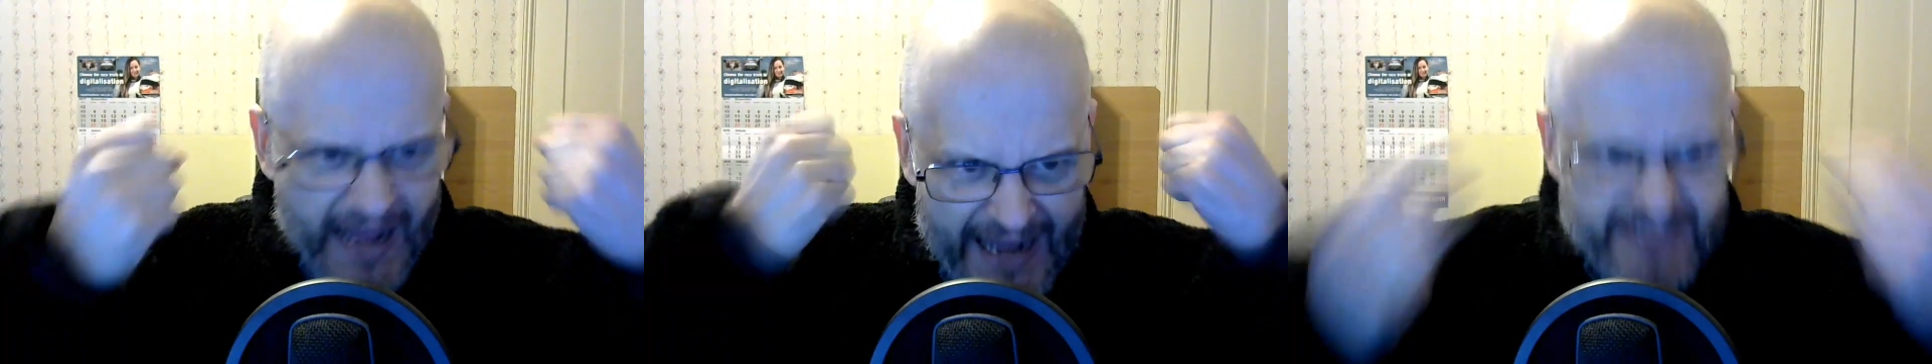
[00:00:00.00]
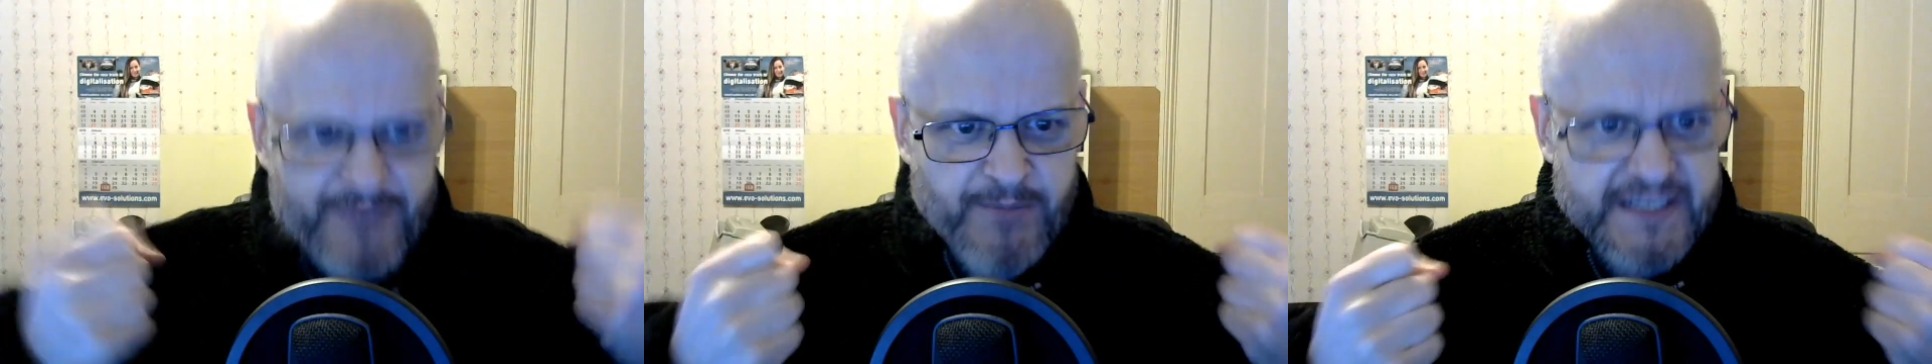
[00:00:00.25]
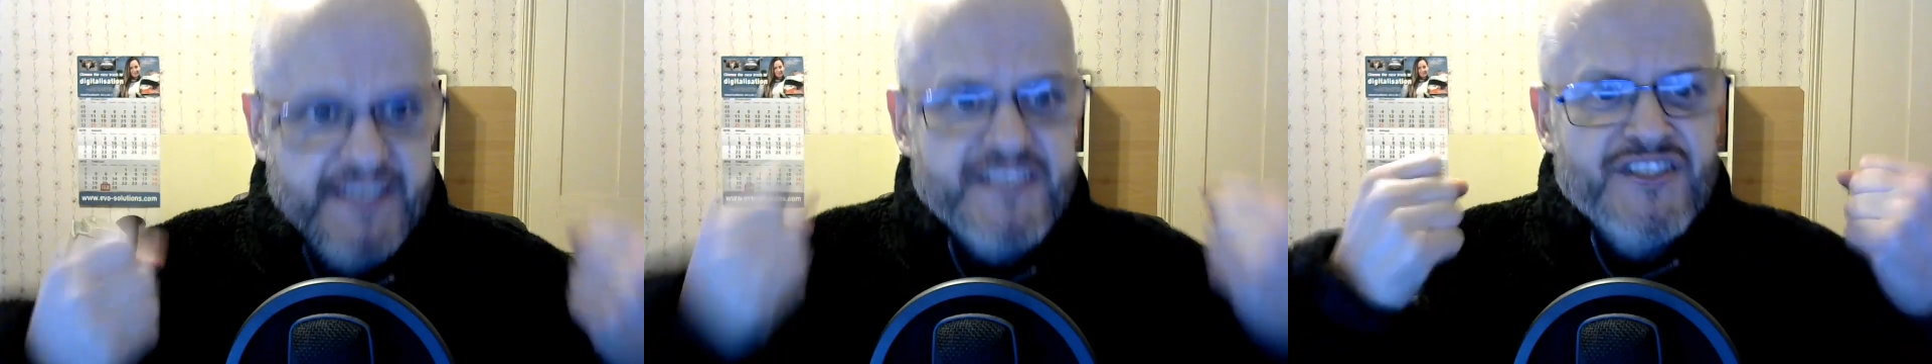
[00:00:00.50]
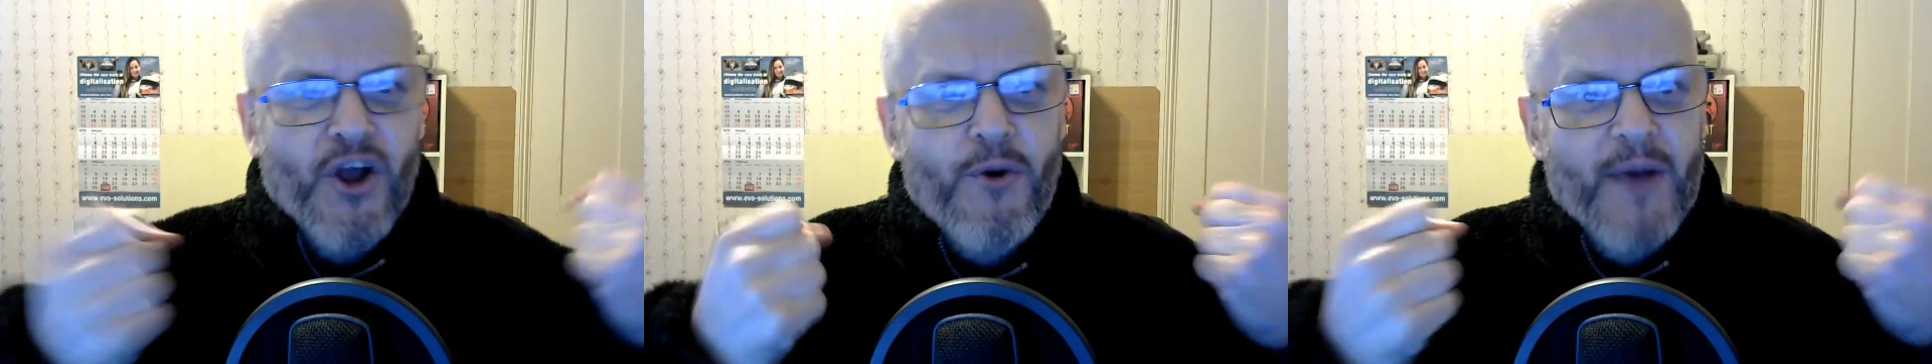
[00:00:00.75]

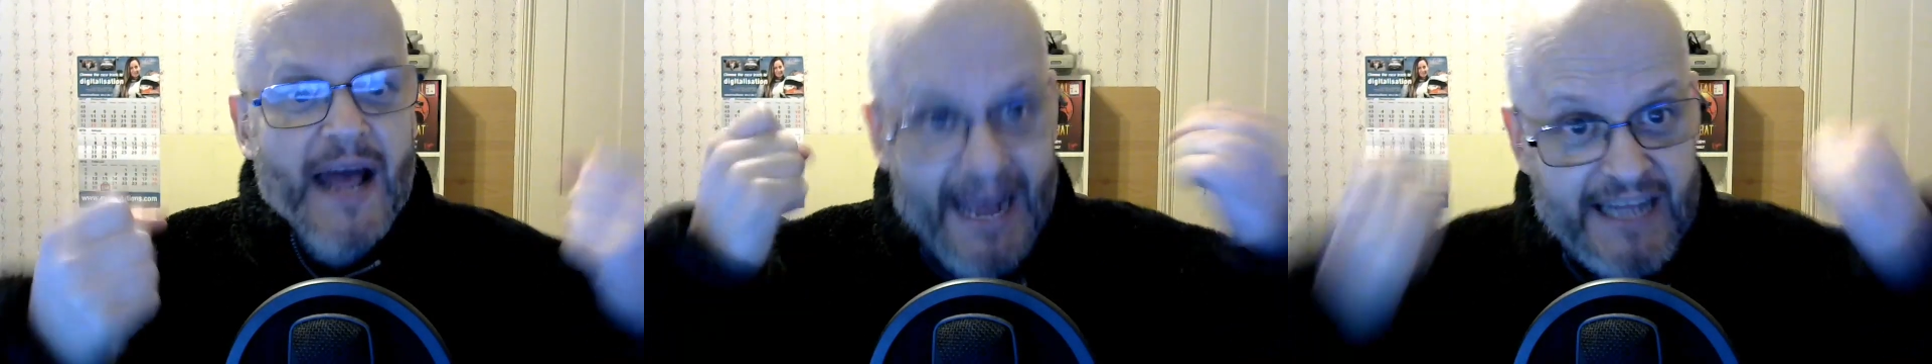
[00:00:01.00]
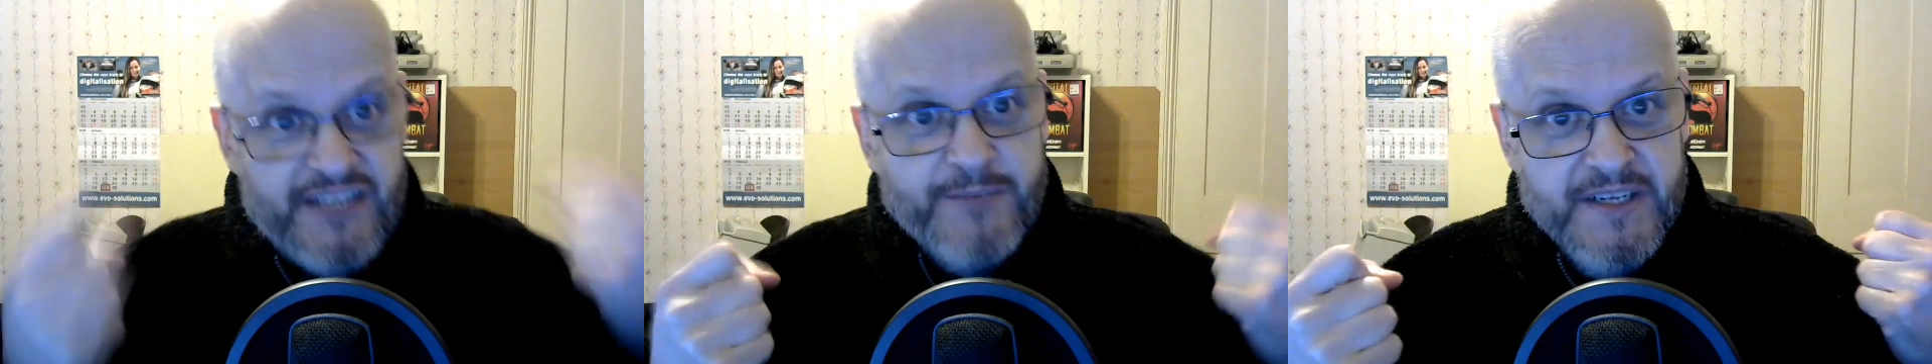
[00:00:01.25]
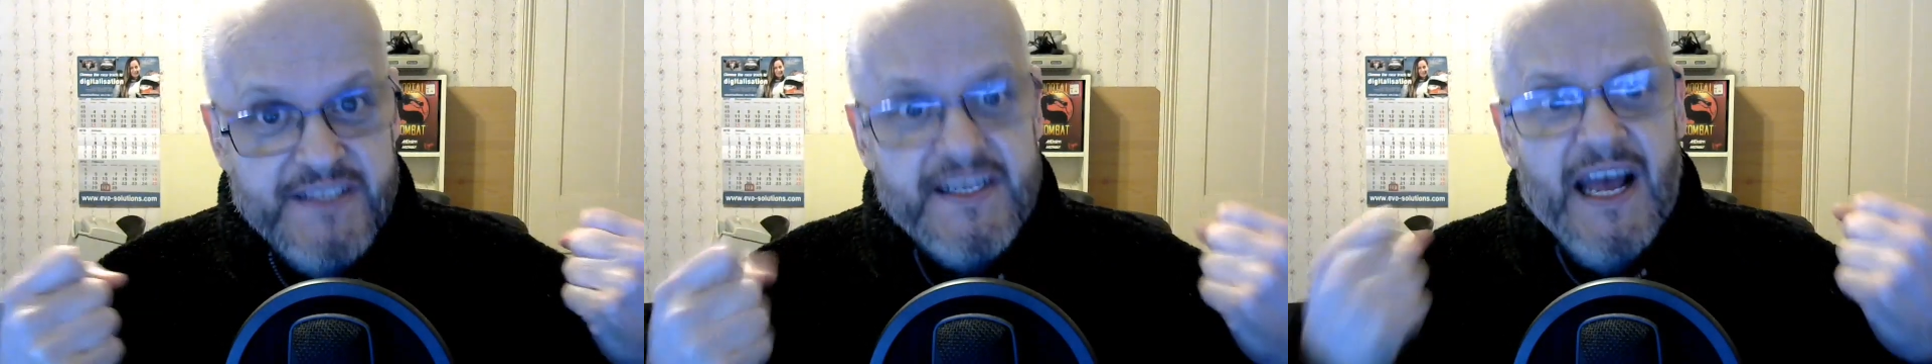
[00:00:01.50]
adamant